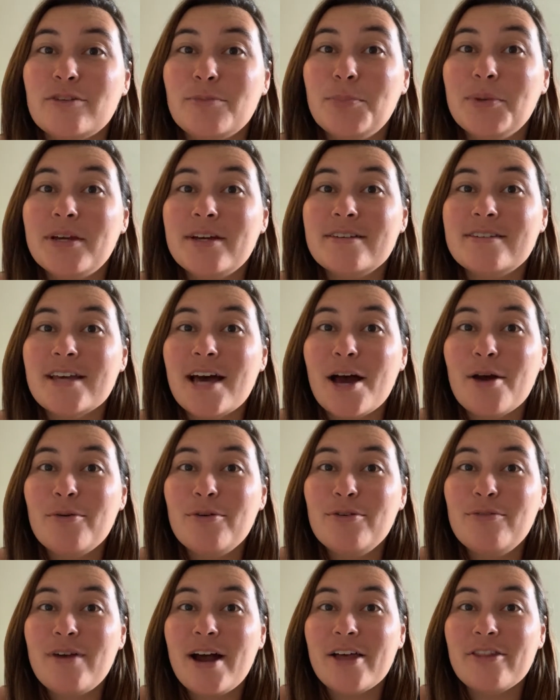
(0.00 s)
because I
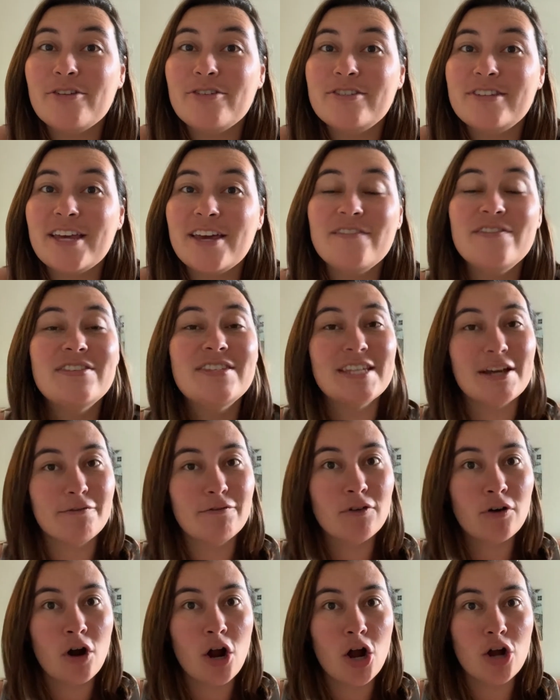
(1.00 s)
would rather save
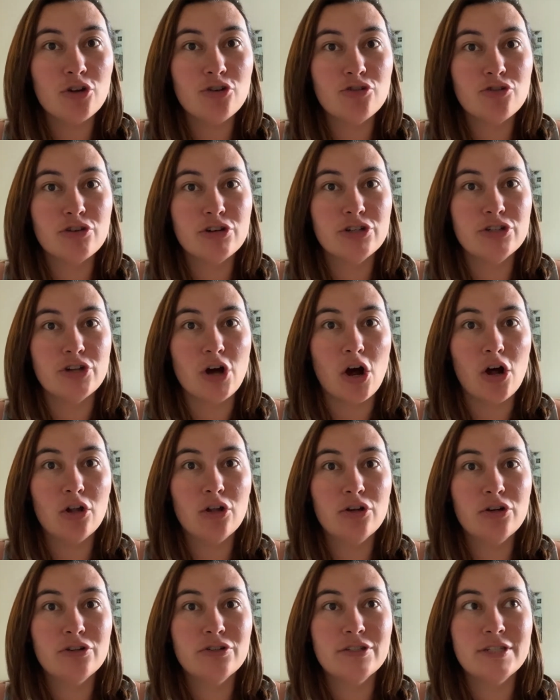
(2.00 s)
several
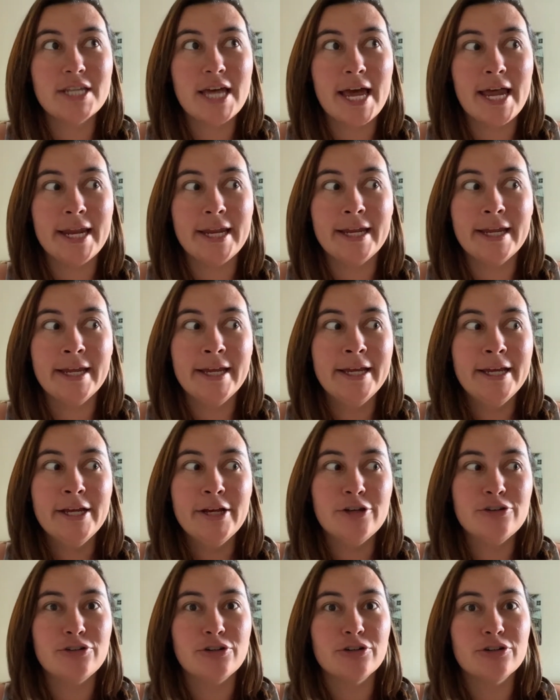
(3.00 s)
$100s than
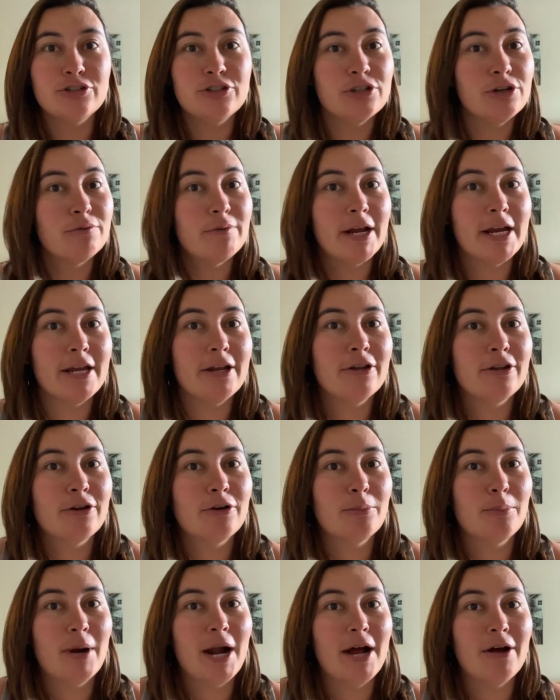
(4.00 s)
search in a
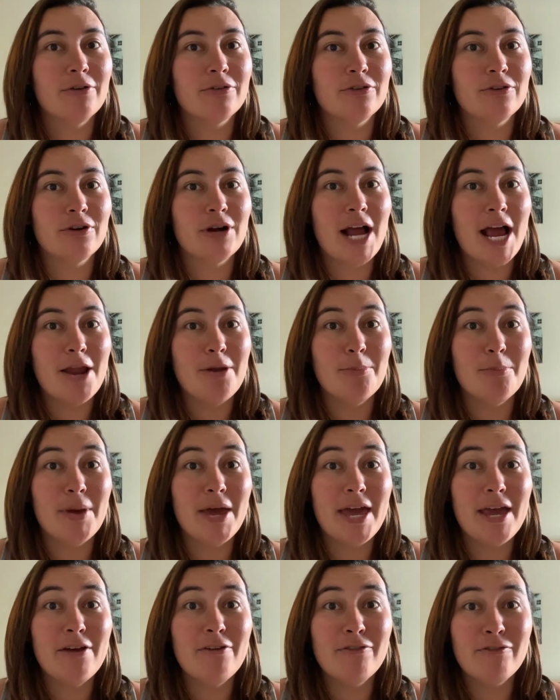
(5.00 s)
regular browser and
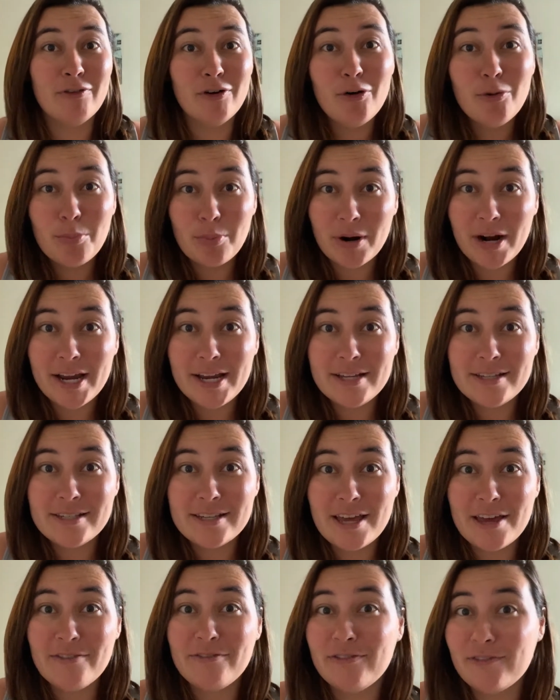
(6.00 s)
pay full
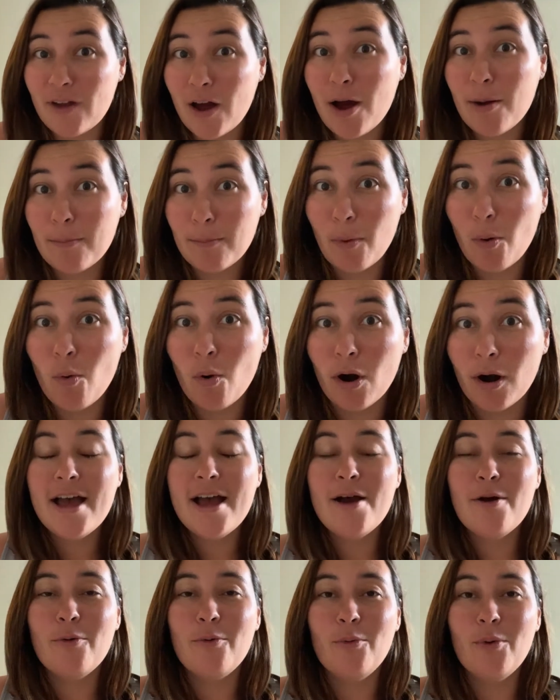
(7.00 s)
price, if not more.
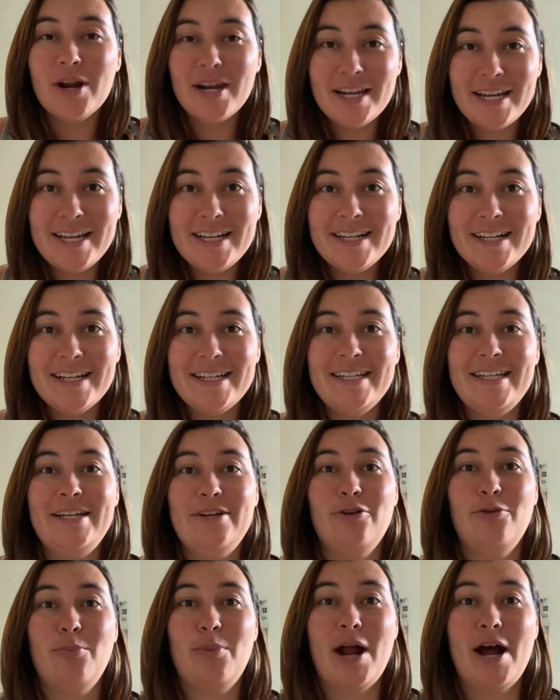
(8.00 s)
What an
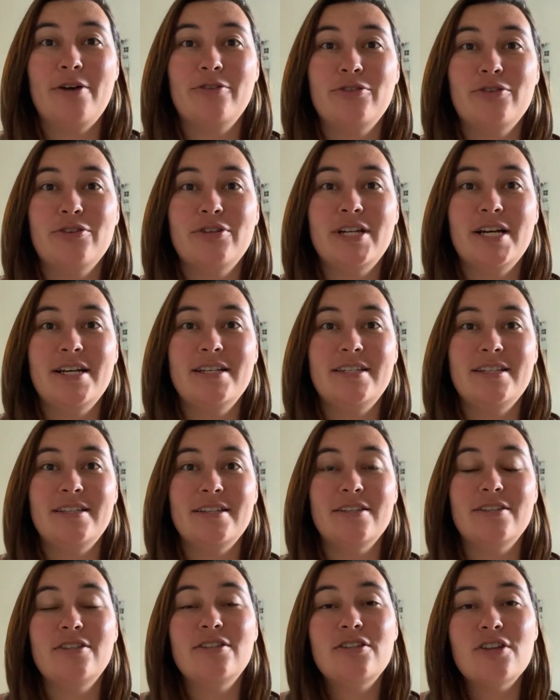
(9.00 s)
incognito browser does is
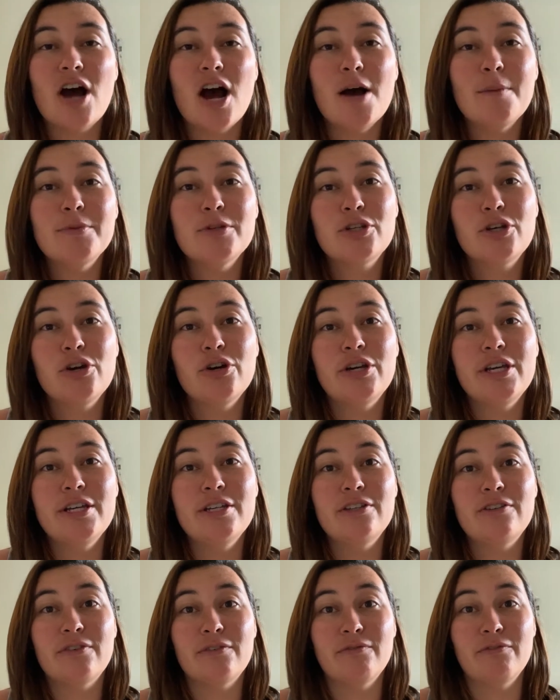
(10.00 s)
it stops
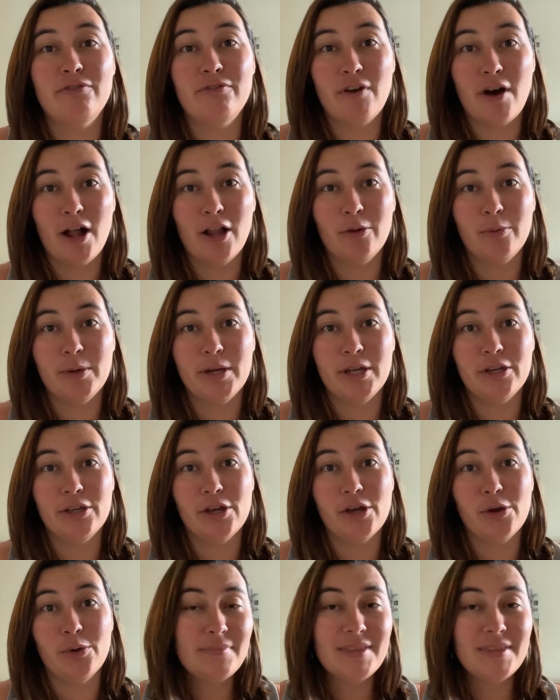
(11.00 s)
cookies from following you.